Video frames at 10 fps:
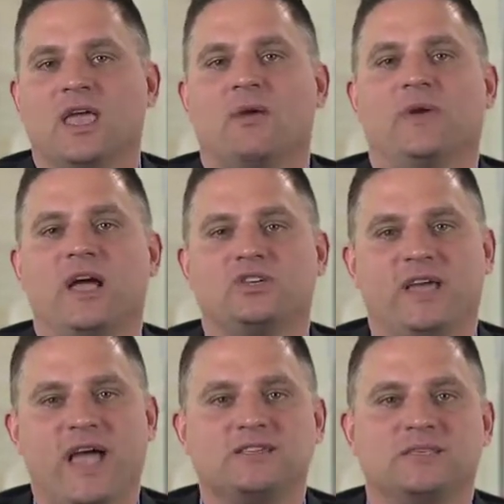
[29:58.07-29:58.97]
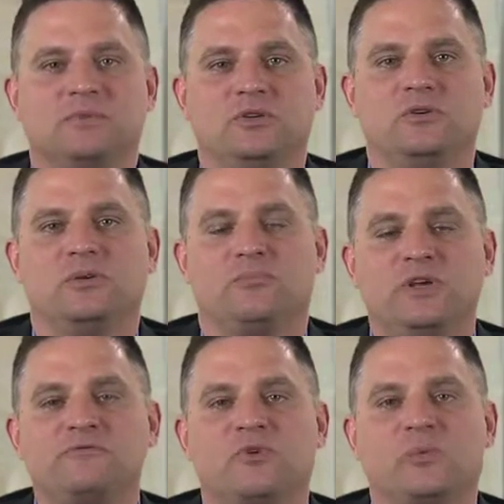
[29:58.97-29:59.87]
and we actually ask them to do a
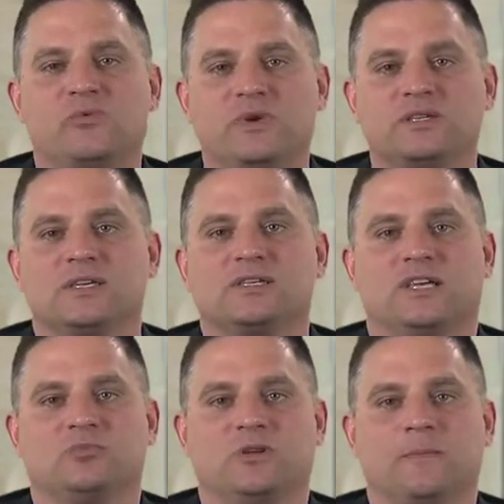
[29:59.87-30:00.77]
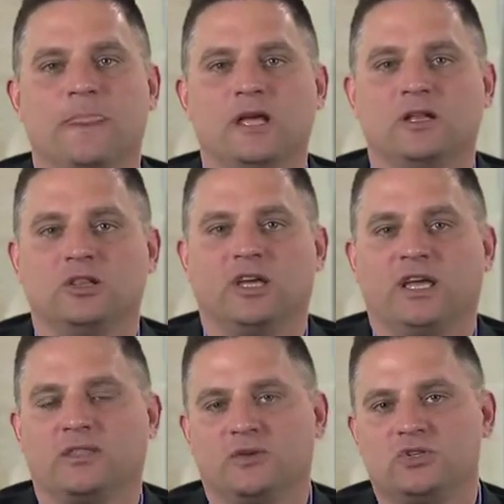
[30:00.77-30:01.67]
brief form of risk assessment,
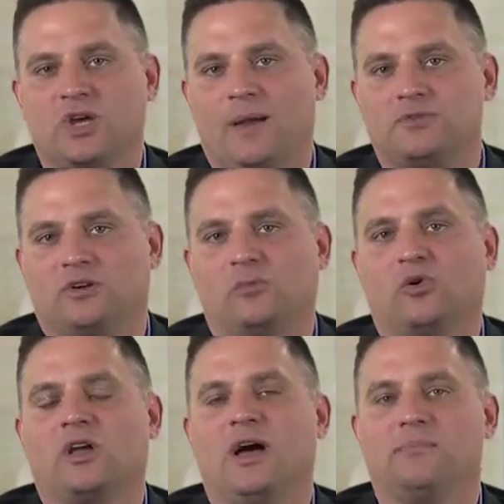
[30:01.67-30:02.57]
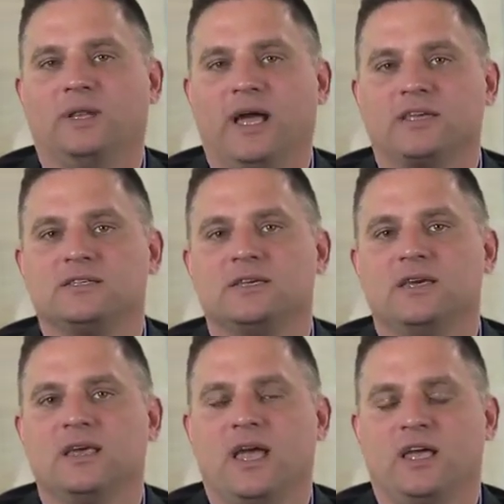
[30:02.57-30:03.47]
looking at those jobs that are more complex
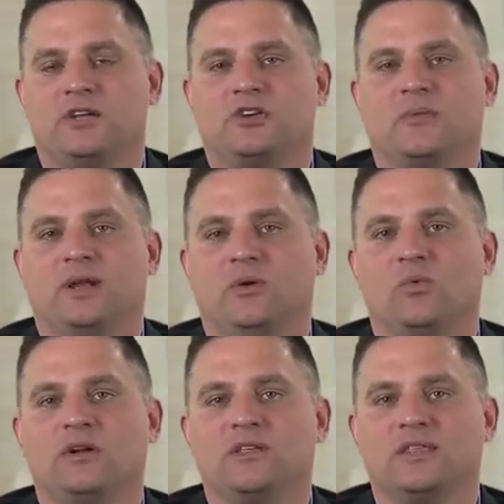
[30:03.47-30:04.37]
and determining what are